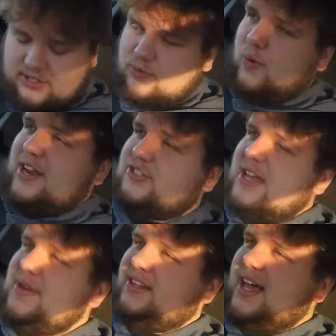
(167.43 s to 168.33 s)
you just wedge
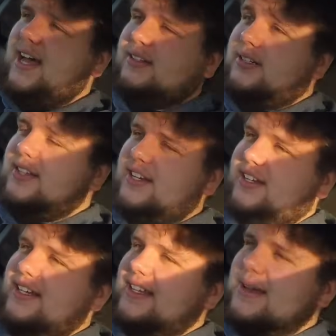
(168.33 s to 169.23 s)
them in there and you
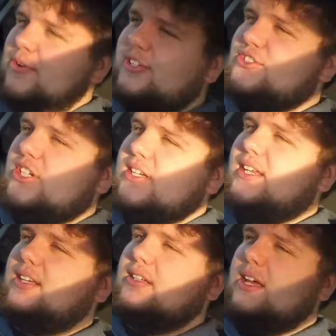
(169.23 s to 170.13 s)
can eat them on your
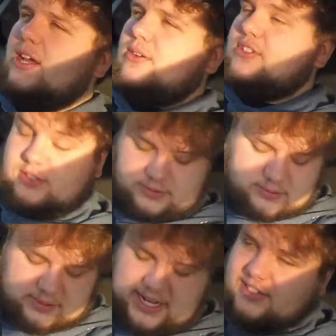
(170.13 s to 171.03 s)
journey, just
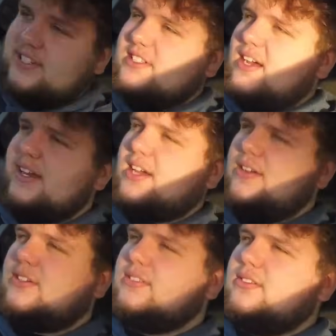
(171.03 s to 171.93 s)
next to your Diet
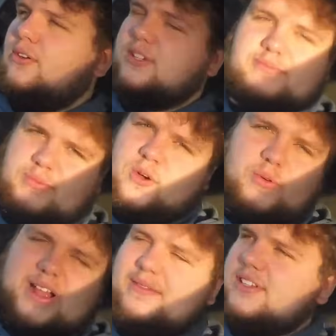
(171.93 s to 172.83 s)
Coke or
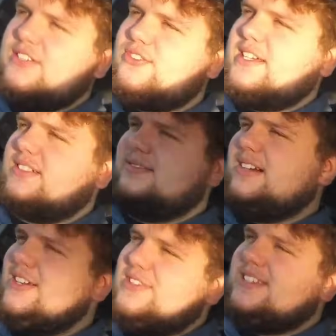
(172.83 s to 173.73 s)
whatever you drink.
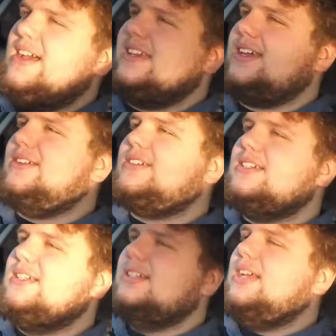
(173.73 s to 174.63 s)
I drink Diet Coke.
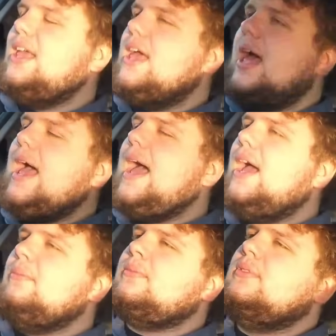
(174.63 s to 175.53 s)

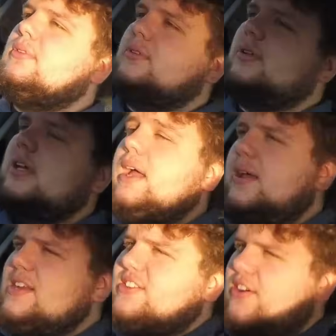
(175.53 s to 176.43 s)
And
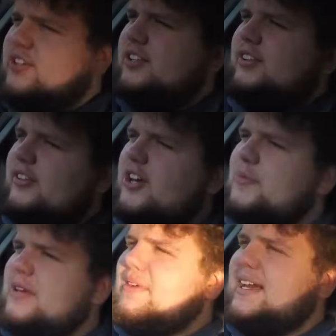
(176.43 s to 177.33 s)
then it's got another little
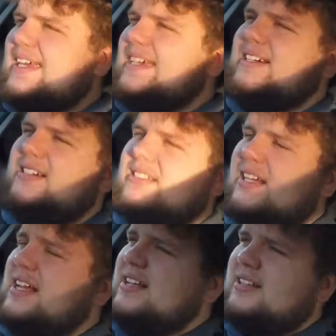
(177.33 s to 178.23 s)
cubby back here
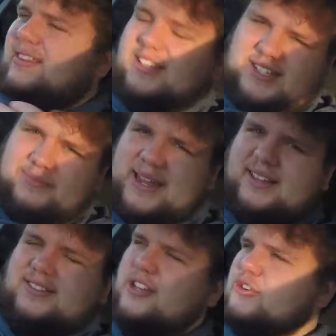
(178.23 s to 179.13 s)
that's a bit
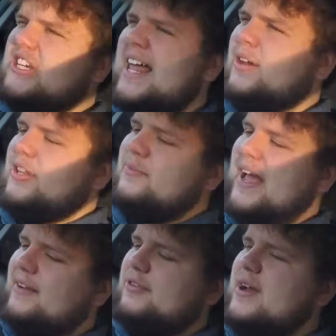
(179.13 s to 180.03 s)
too shallow at the
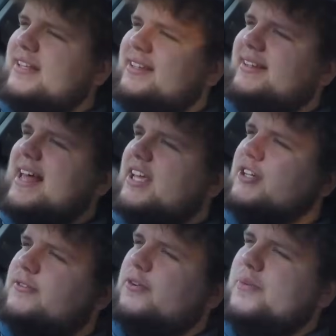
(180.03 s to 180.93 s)
back for anything that
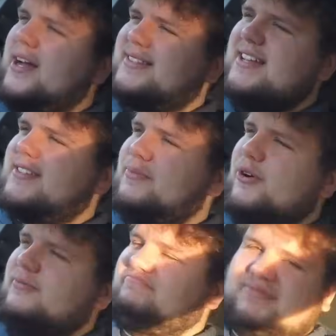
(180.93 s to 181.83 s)
useful, but I tend to put